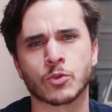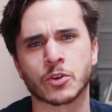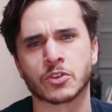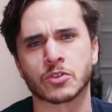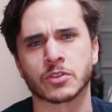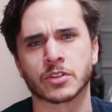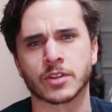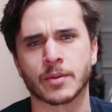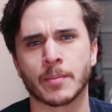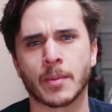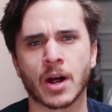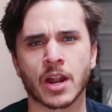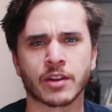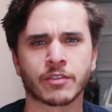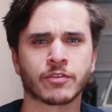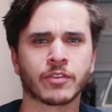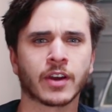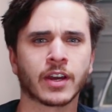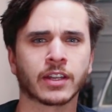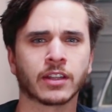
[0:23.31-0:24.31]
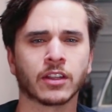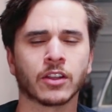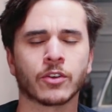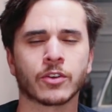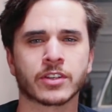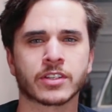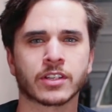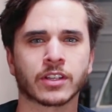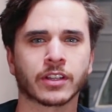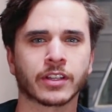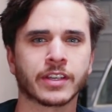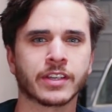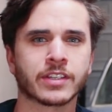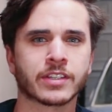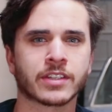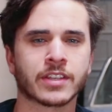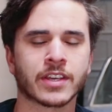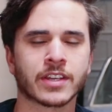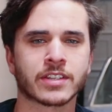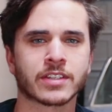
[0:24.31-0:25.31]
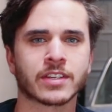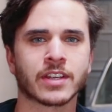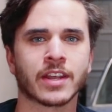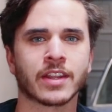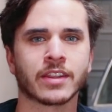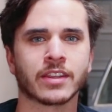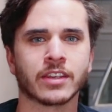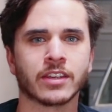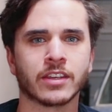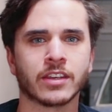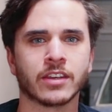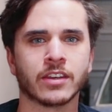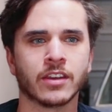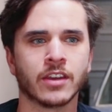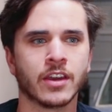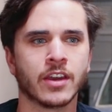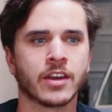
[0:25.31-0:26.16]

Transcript: which was a modified Lotus Elise that set the